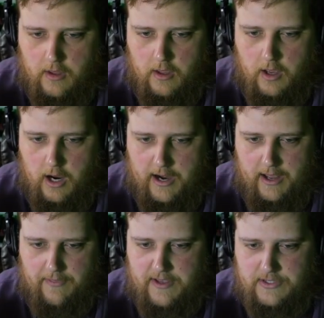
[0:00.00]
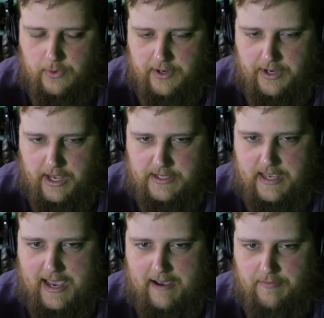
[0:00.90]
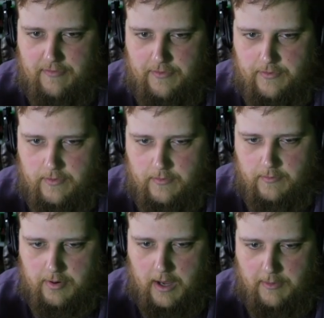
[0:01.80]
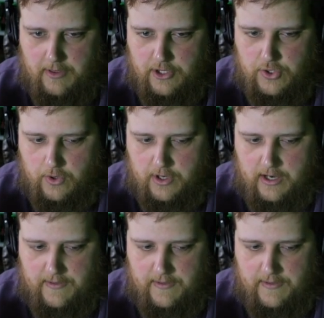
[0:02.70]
right, now this one does have probably the shortcut that's